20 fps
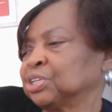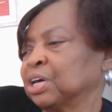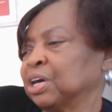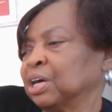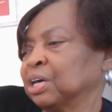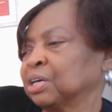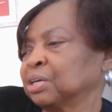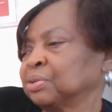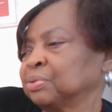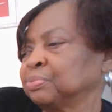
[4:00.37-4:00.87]

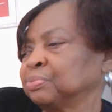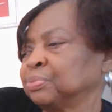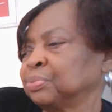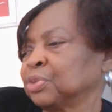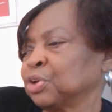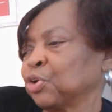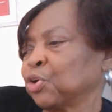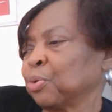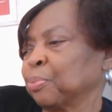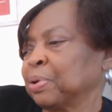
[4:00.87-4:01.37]
young,
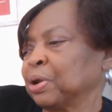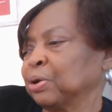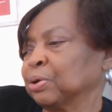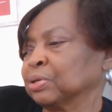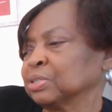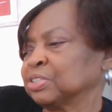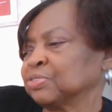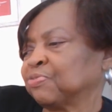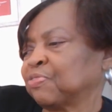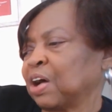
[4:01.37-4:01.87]
her
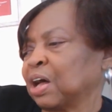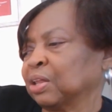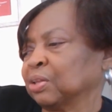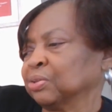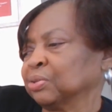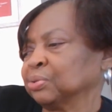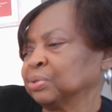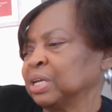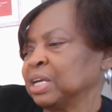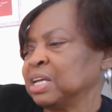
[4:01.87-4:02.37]
parents
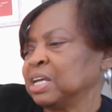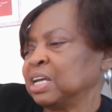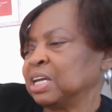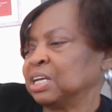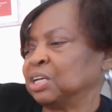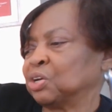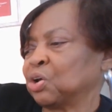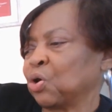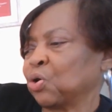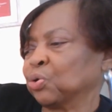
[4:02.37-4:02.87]
followed
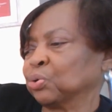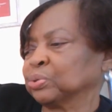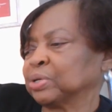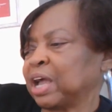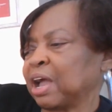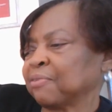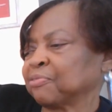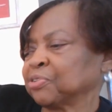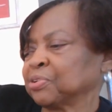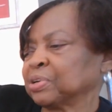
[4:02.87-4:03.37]
an old
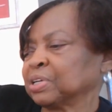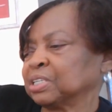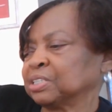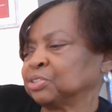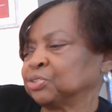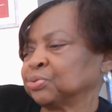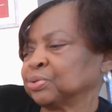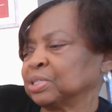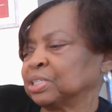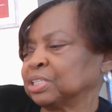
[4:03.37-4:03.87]

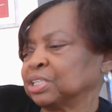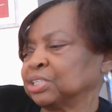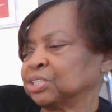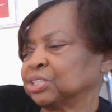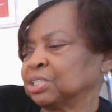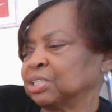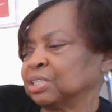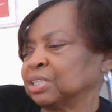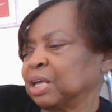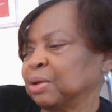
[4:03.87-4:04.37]
African
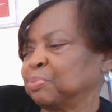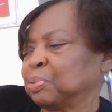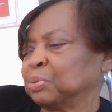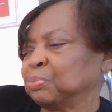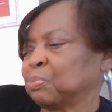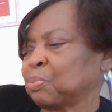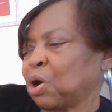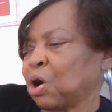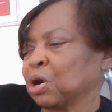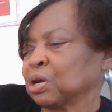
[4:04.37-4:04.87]
tradition. They
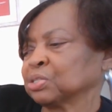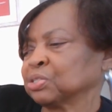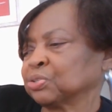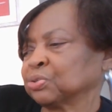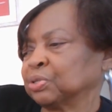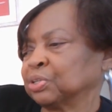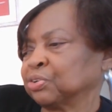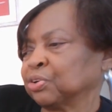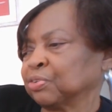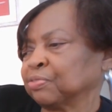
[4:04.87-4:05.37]
put marks
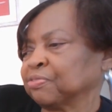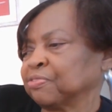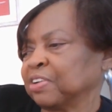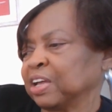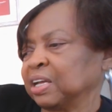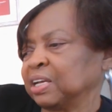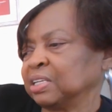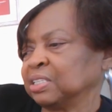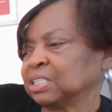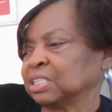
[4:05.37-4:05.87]
on her
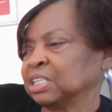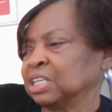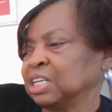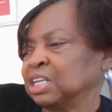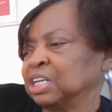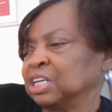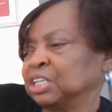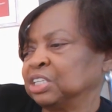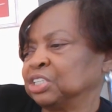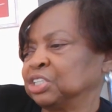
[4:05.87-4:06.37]
face
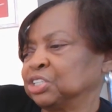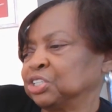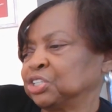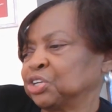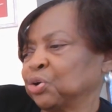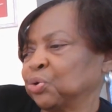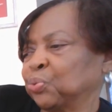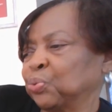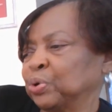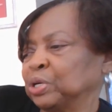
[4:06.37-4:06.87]
to
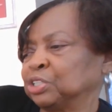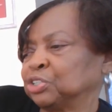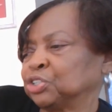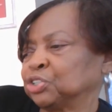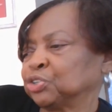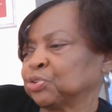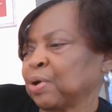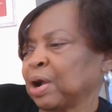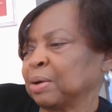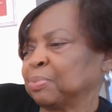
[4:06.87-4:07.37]
show
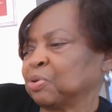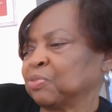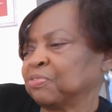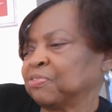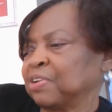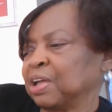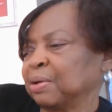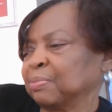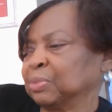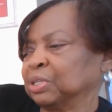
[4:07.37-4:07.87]
which tribal
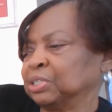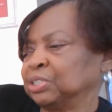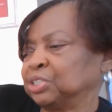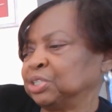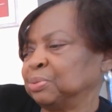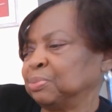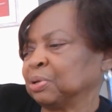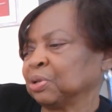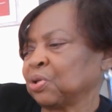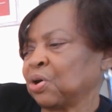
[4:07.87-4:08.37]
family
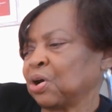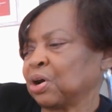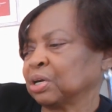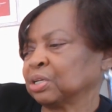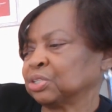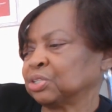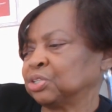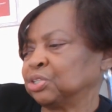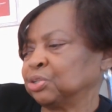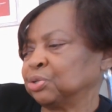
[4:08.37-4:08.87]
she
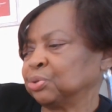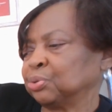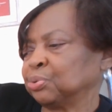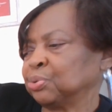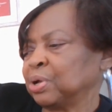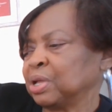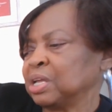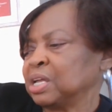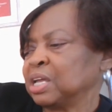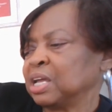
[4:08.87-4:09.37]
belongs to
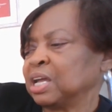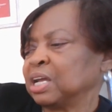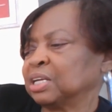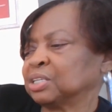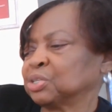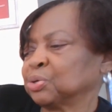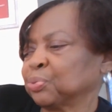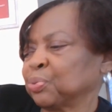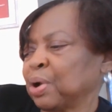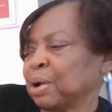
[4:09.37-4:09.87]

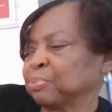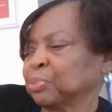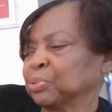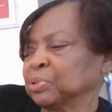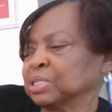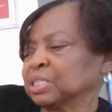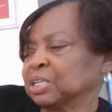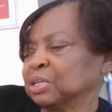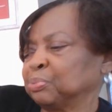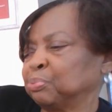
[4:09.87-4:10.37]
and to
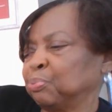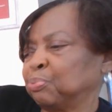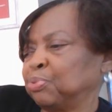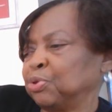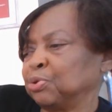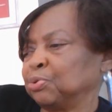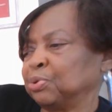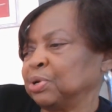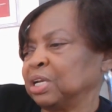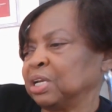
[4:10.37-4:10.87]
represent
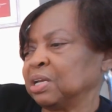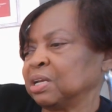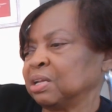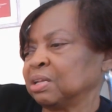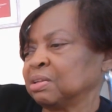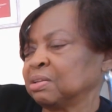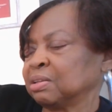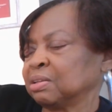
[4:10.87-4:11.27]
beauty